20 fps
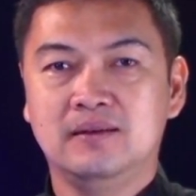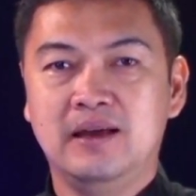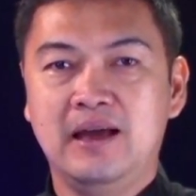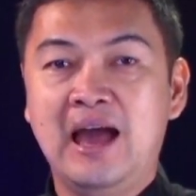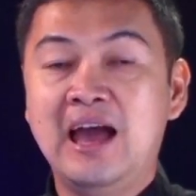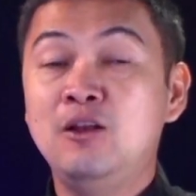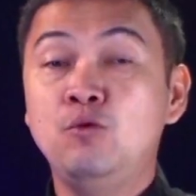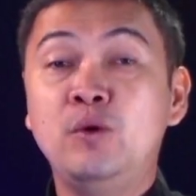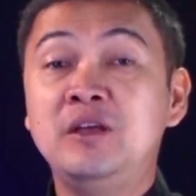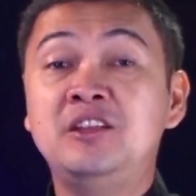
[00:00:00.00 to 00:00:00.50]

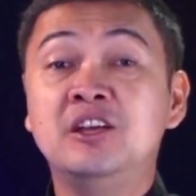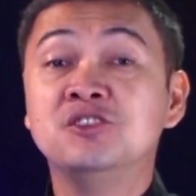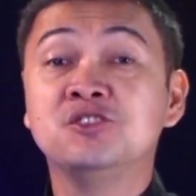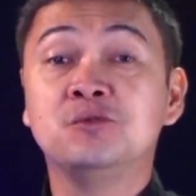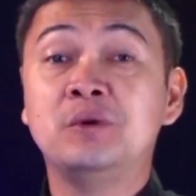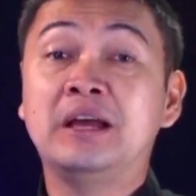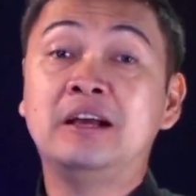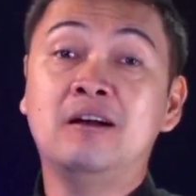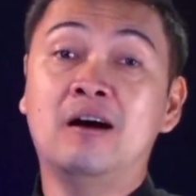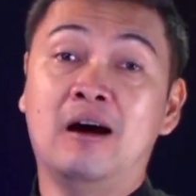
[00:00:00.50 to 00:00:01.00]
And we
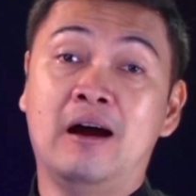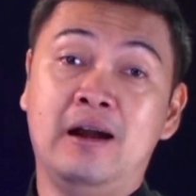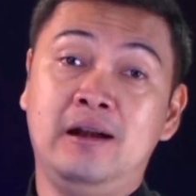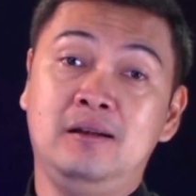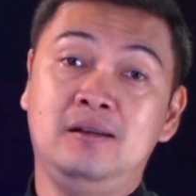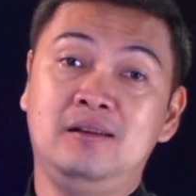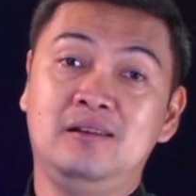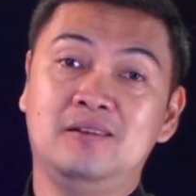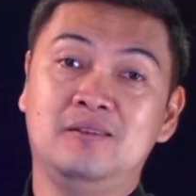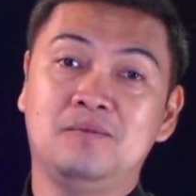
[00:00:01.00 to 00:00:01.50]
disregard
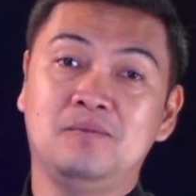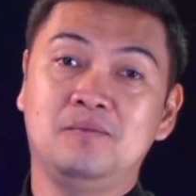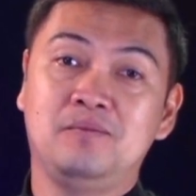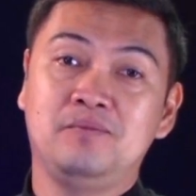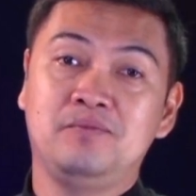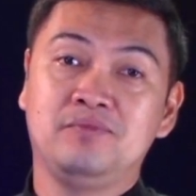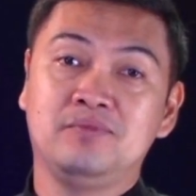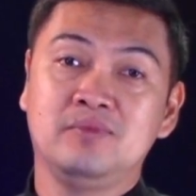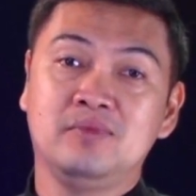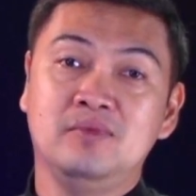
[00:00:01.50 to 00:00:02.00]

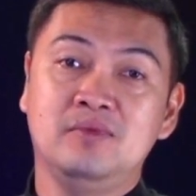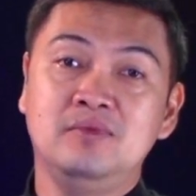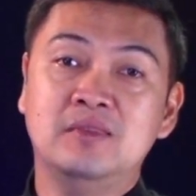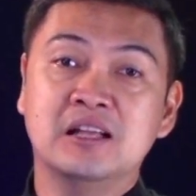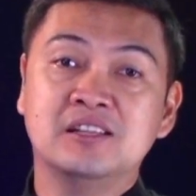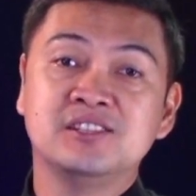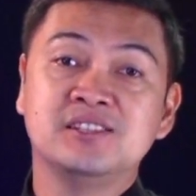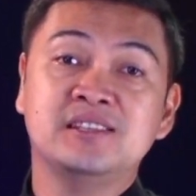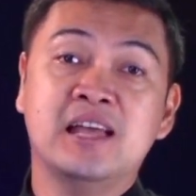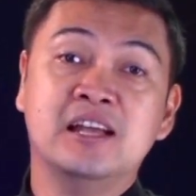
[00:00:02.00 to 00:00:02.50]
that
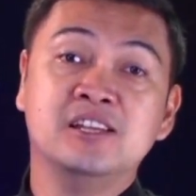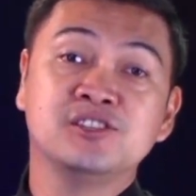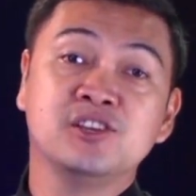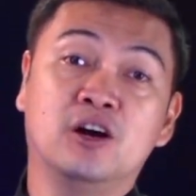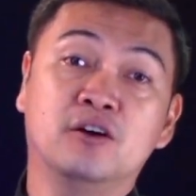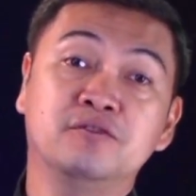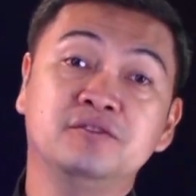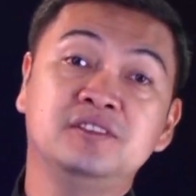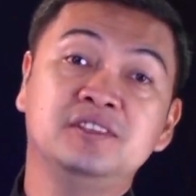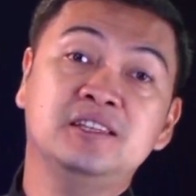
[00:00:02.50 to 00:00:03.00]
sense
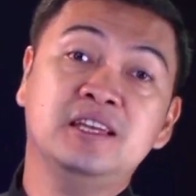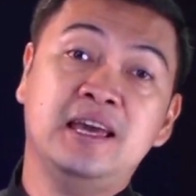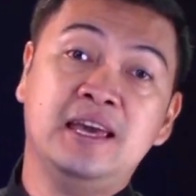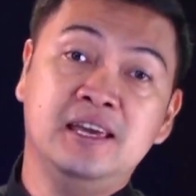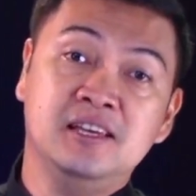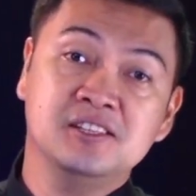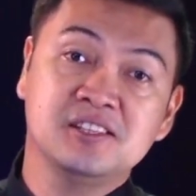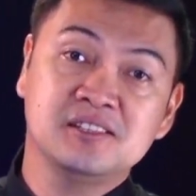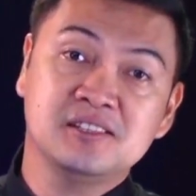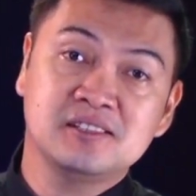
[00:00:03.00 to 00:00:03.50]
of
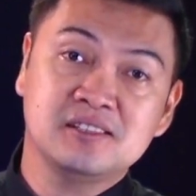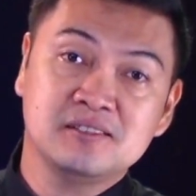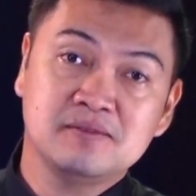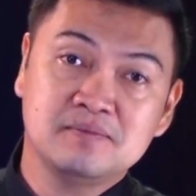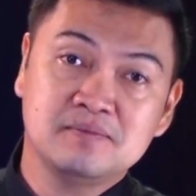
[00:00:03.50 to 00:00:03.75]
taste.